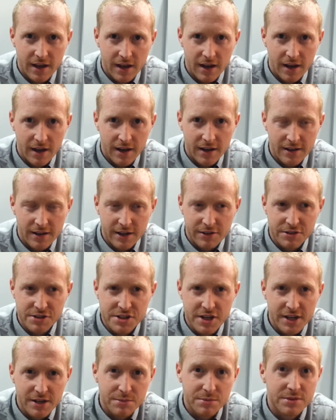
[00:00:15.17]
Uh, Larry
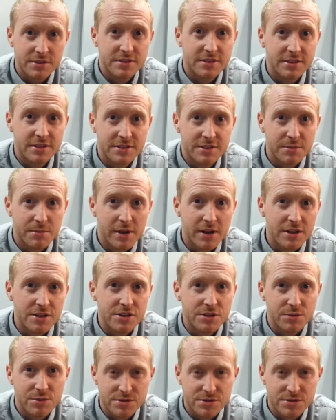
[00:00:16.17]
Chambers, assistant manager,